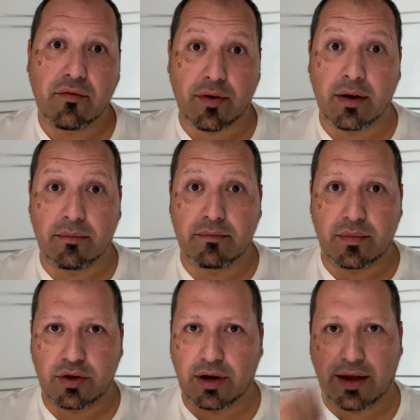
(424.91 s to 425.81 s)
from
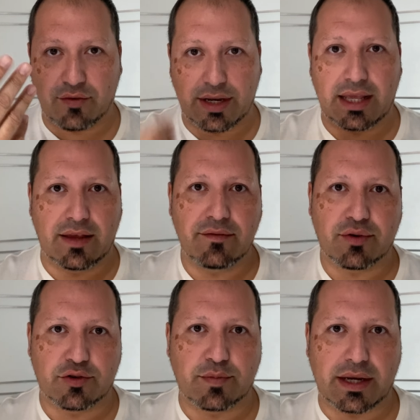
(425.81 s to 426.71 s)
your everyday living
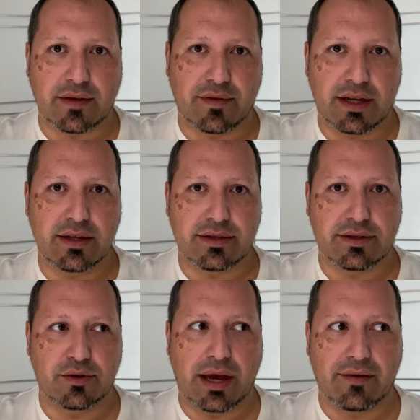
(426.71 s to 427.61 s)
perspective, it
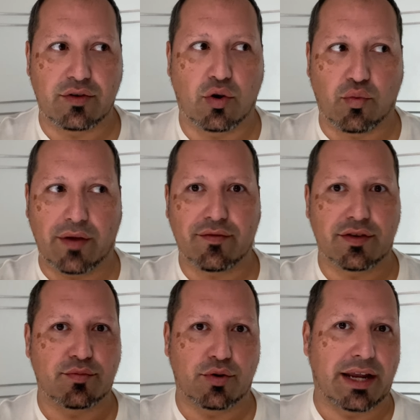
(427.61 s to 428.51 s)
is. You have no
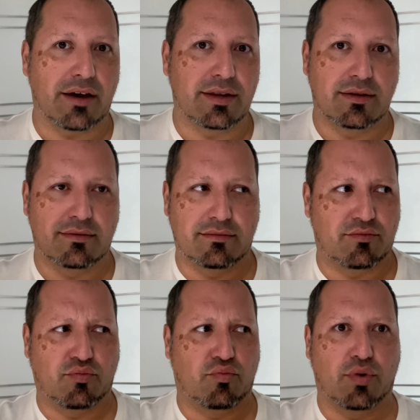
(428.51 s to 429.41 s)
reference point. How do,
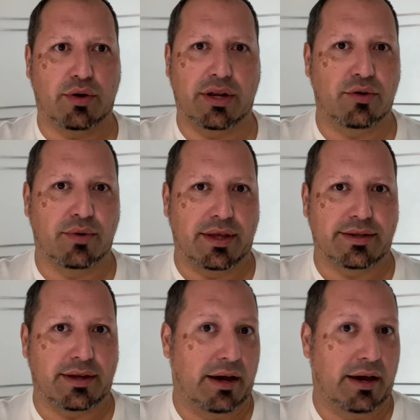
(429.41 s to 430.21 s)
what do I do with this?